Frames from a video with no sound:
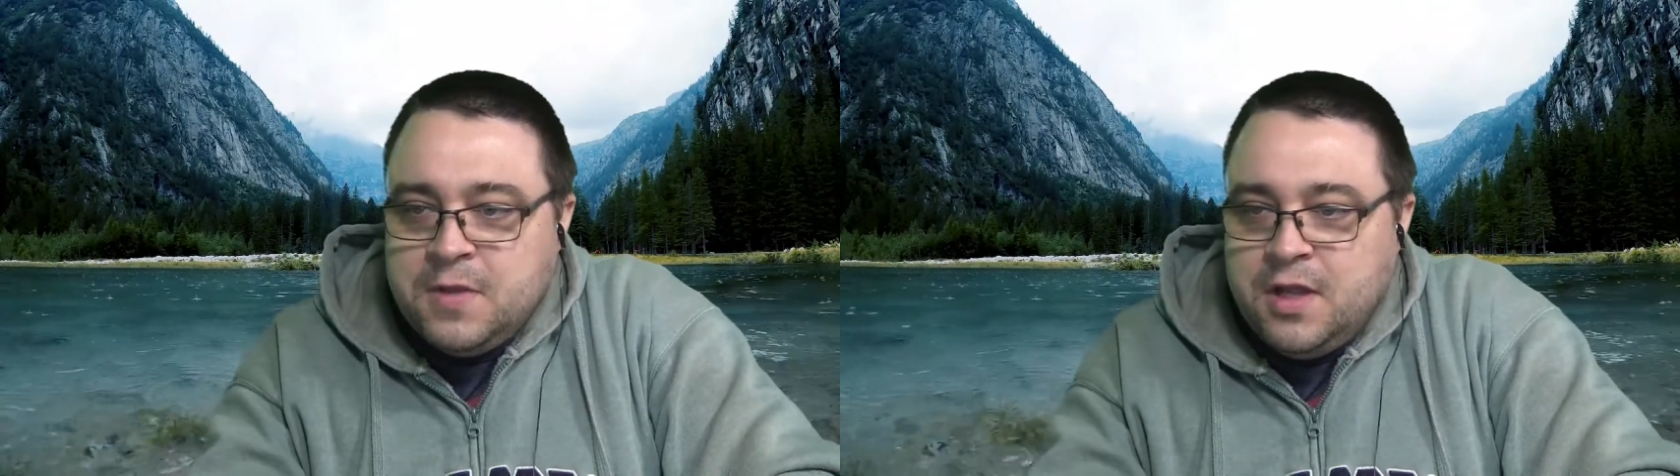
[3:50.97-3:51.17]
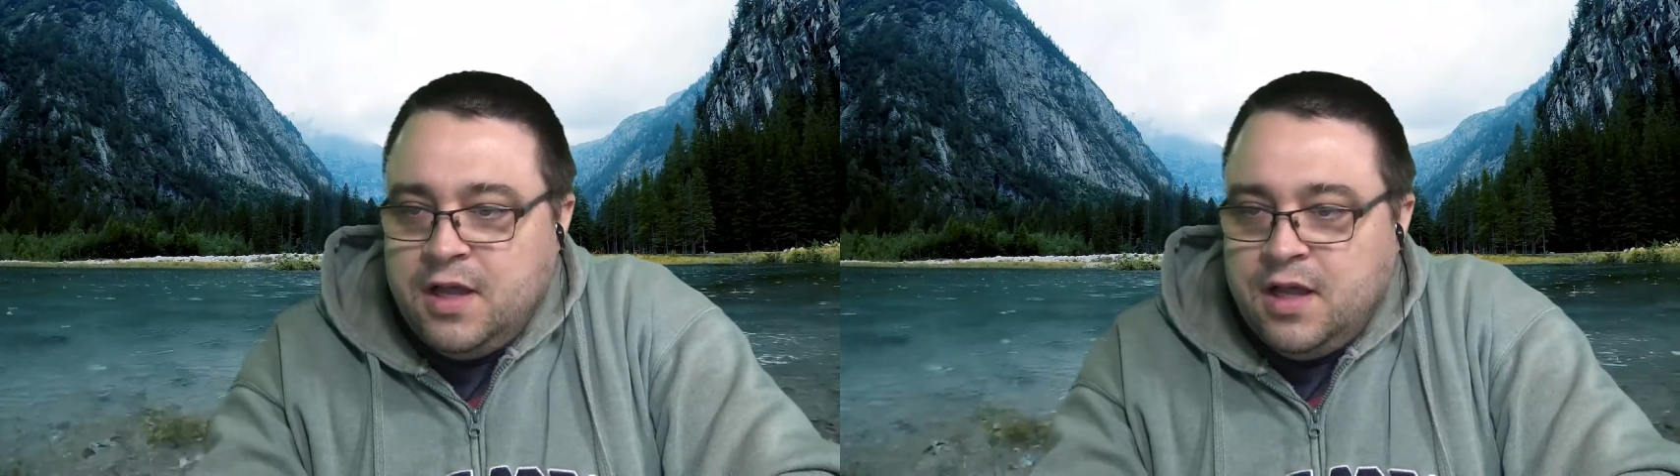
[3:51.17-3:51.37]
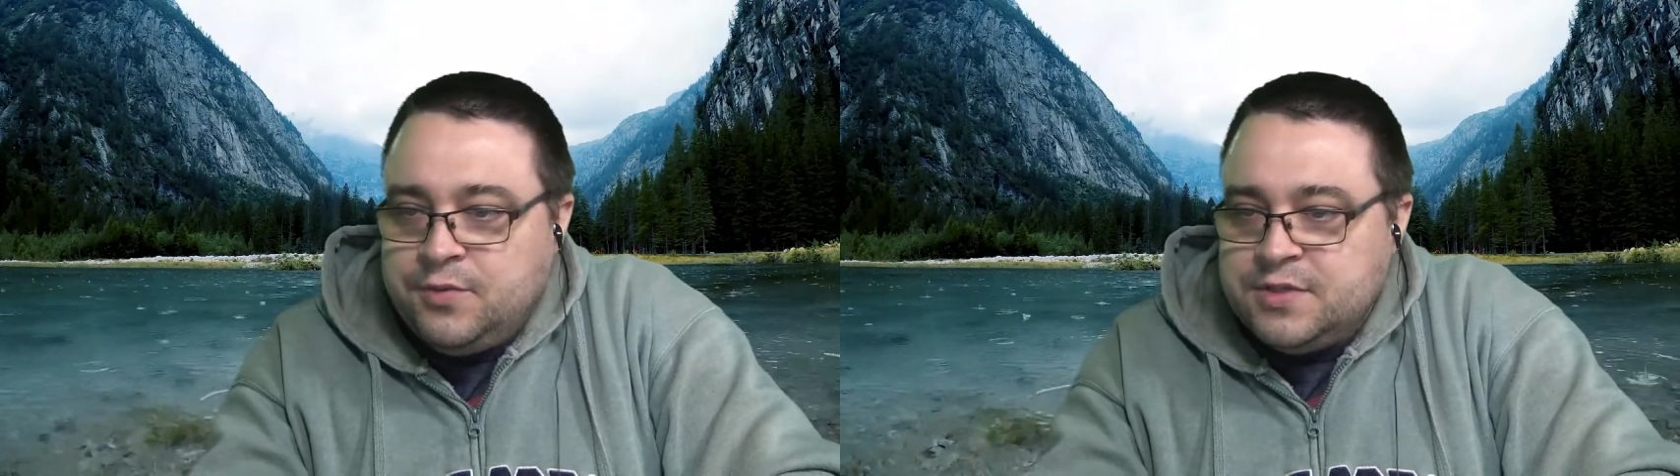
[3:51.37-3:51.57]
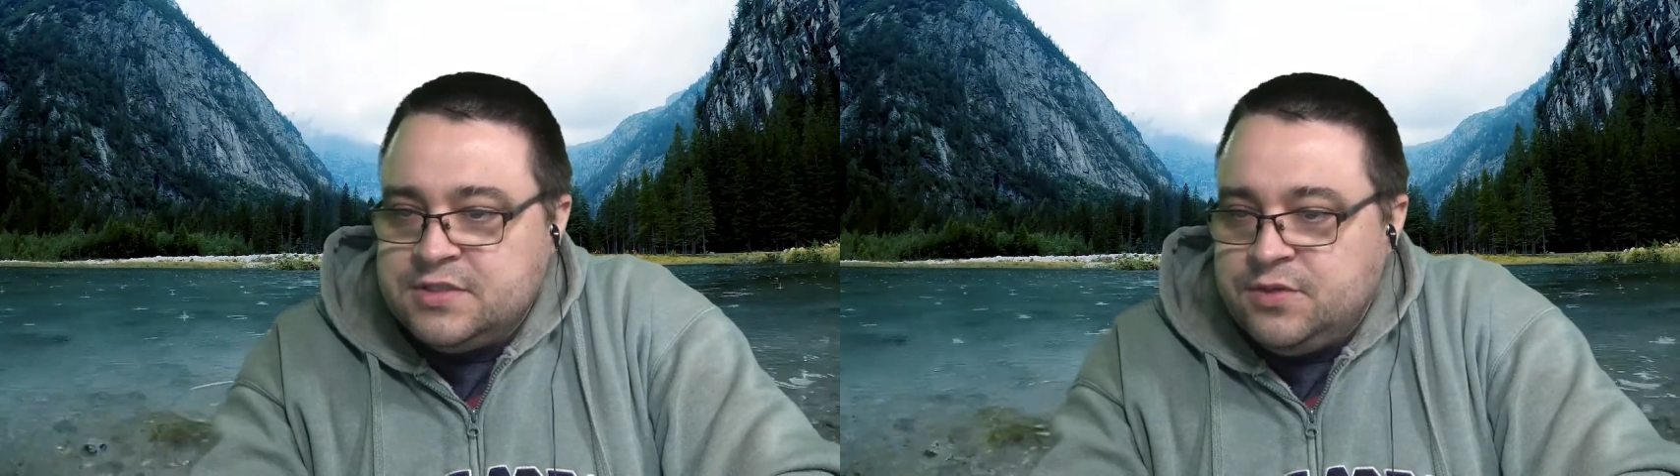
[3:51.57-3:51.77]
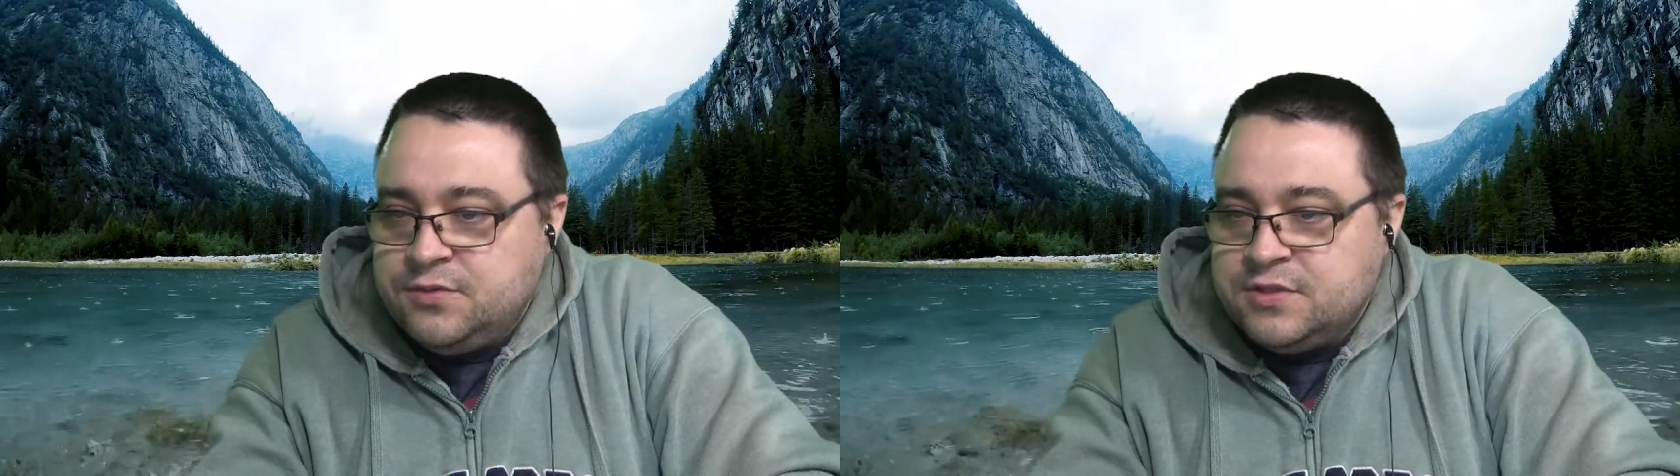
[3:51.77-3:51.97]
I want to
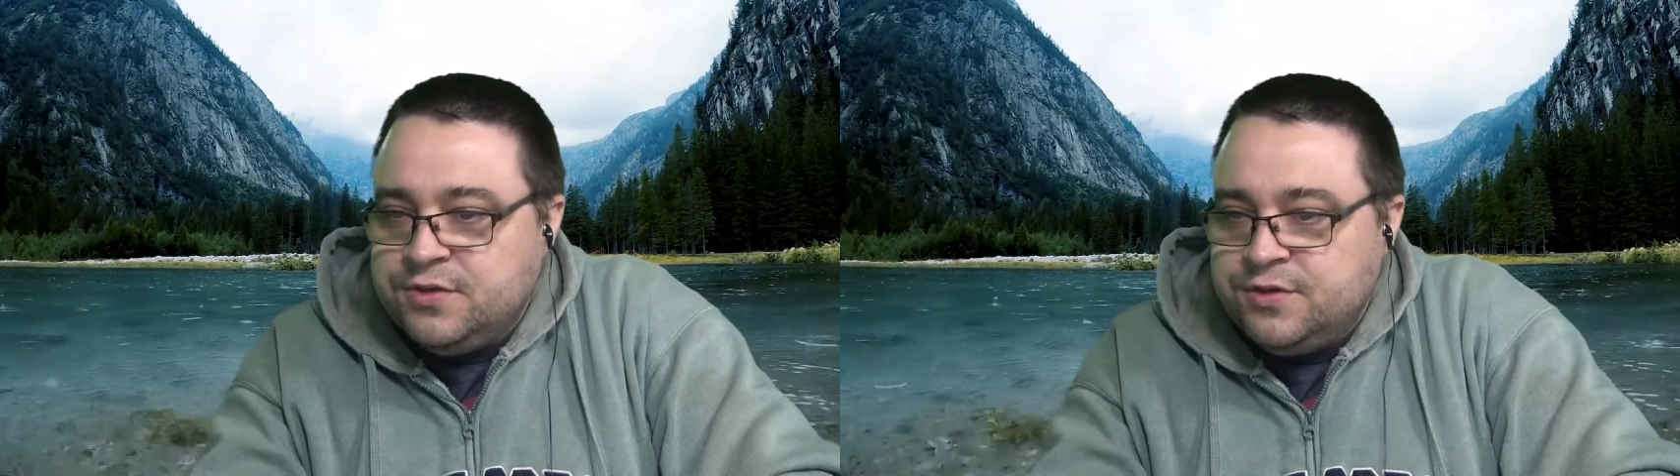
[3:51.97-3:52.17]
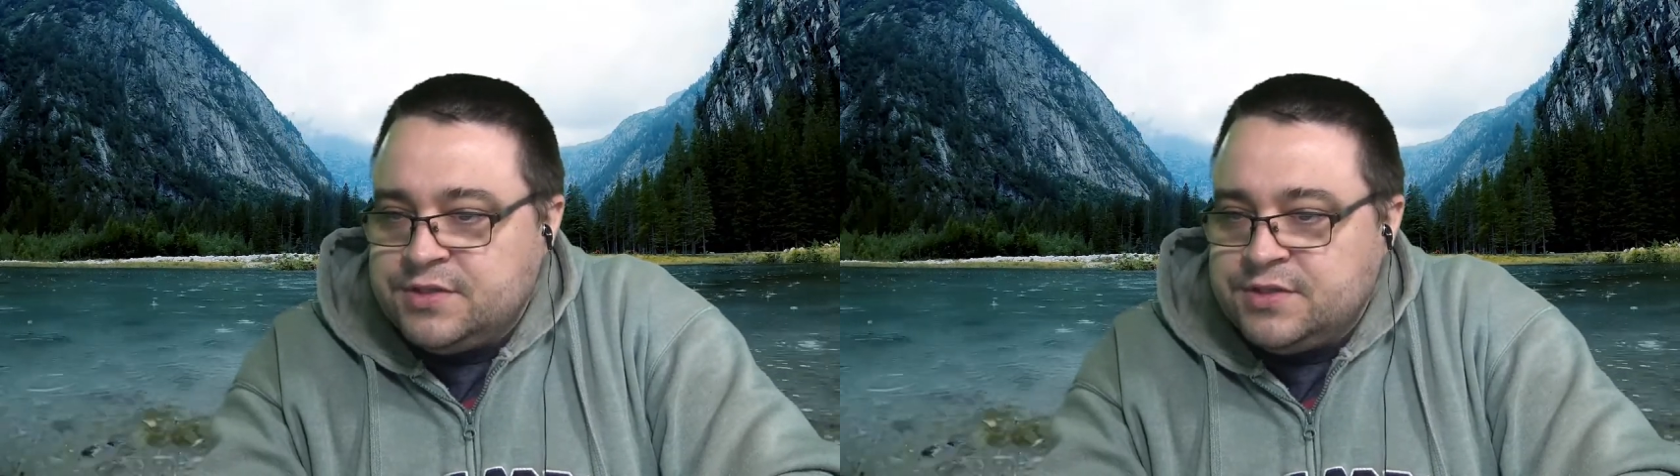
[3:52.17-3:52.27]
see what this looks